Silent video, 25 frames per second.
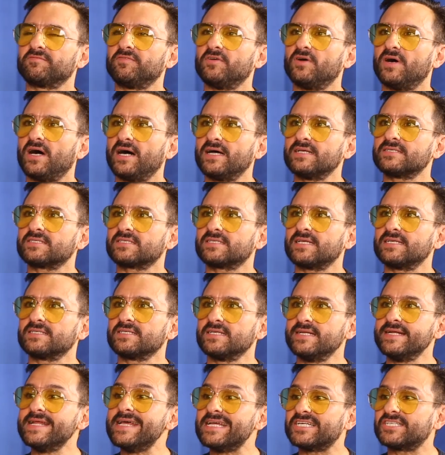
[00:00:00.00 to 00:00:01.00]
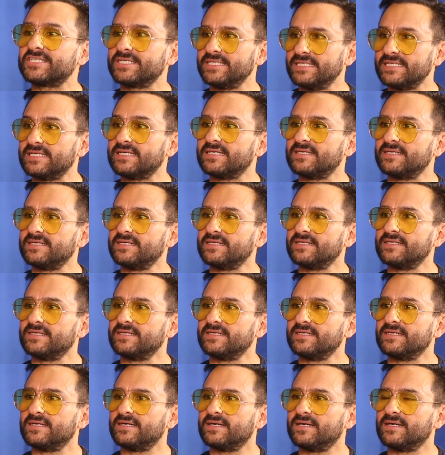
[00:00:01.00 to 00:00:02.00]
For us as a nation,
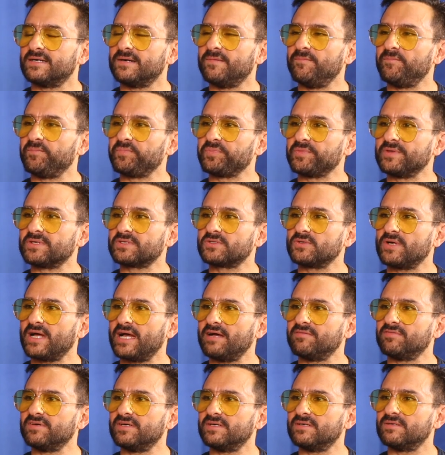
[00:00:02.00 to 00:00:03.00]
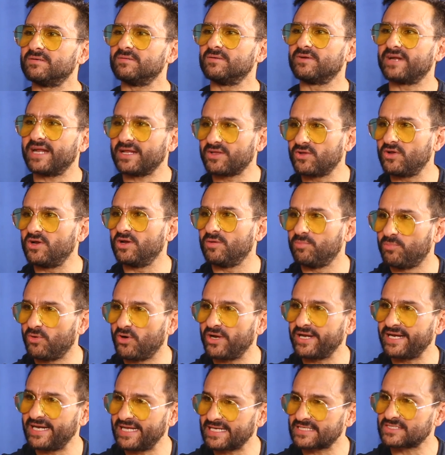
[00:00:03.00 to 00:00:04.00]
to have a regular
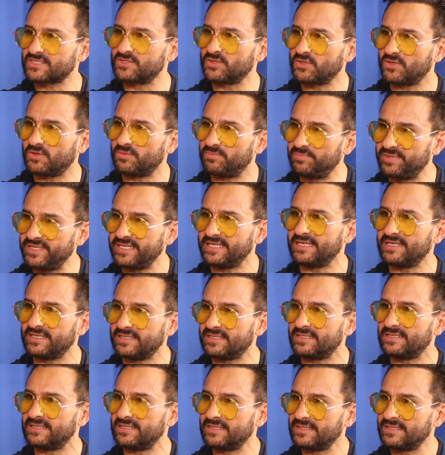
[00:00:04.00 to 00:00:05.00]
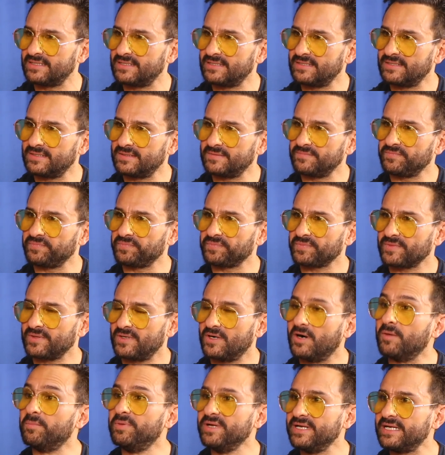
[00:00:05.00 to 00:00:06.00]
boy next door being a
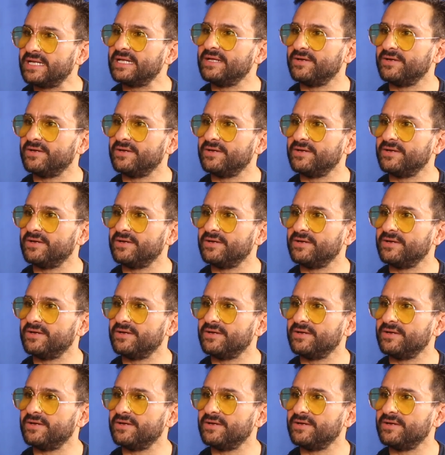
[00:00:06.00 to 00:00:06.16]
urban